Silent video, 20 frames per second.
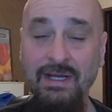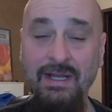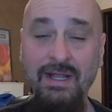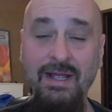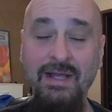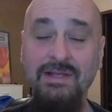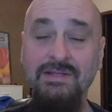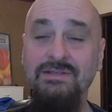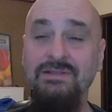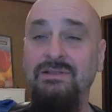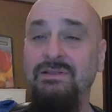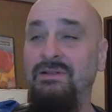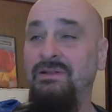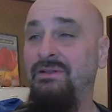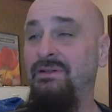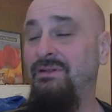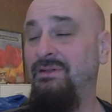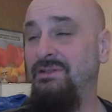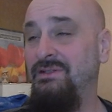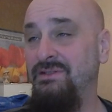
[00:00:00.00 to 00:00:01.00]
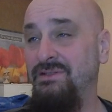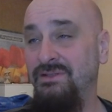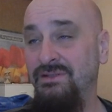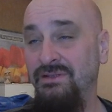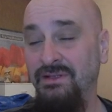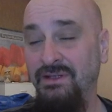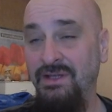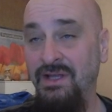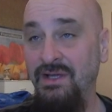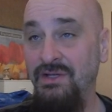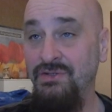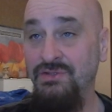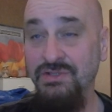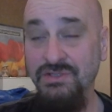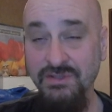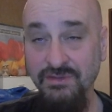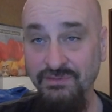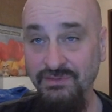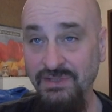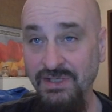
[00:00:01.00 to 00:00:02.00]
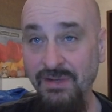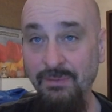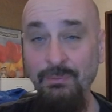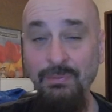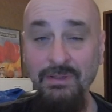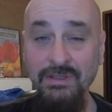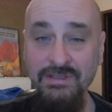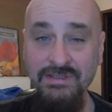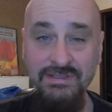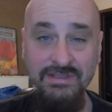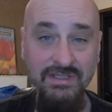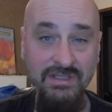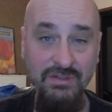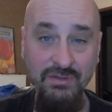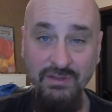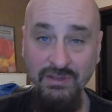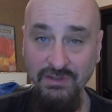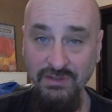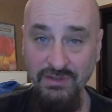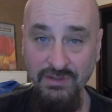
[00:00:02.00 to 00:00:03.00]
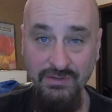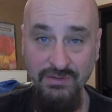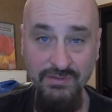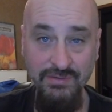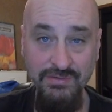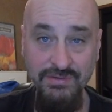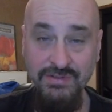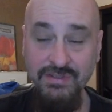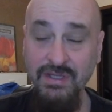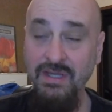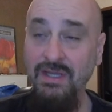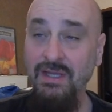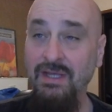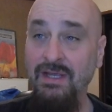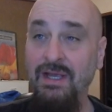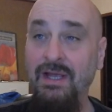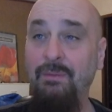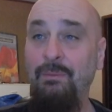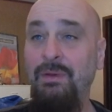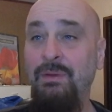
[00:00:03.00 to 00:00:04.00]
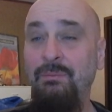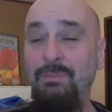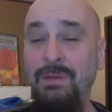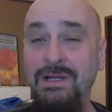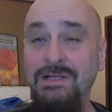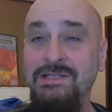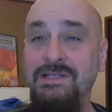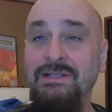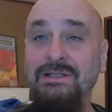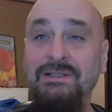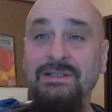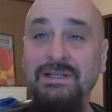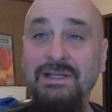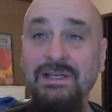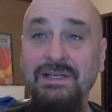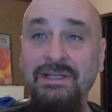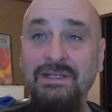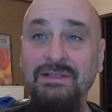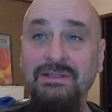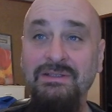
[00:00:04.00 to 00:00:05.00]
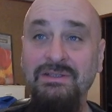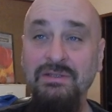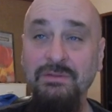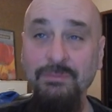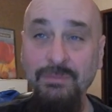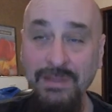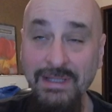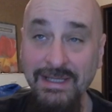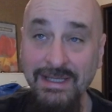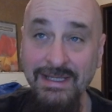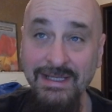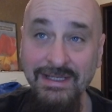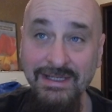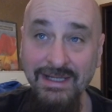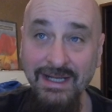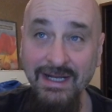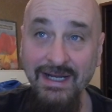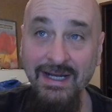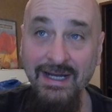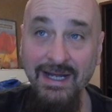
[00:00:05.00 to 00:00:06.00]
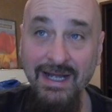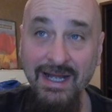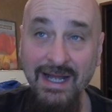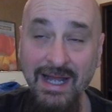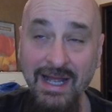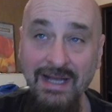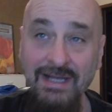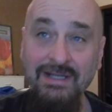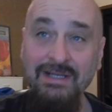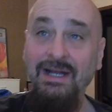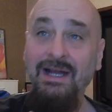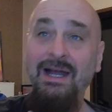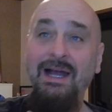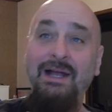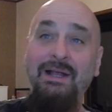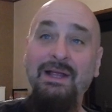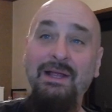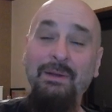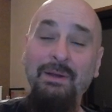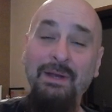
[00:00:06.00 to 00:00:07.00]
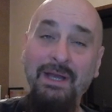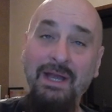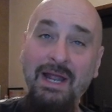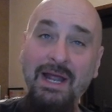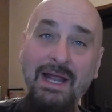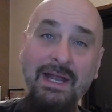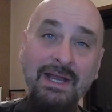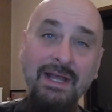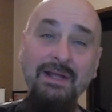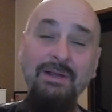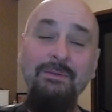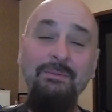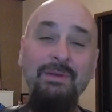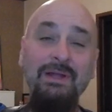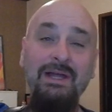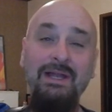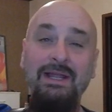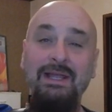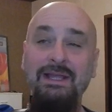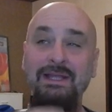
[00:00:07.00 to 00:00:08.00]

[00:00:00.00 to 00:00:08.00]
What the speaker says: It has just hundreds of templates that you can use. I mean, basically, to me, I am not